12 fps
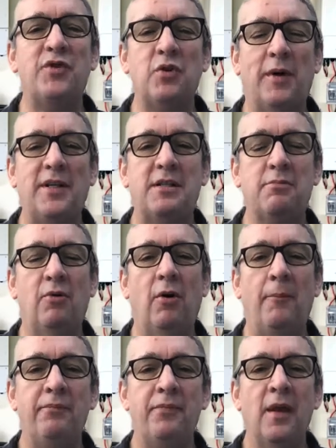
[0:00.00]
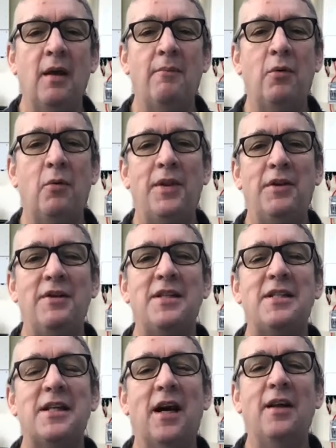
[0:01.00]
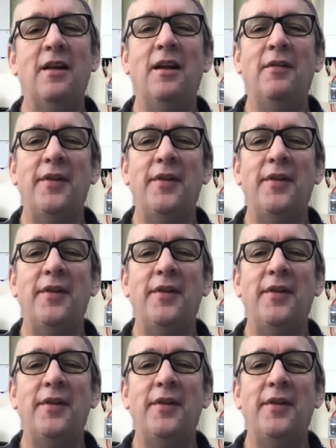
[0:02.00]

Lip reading: It's quite small, but when there is sun,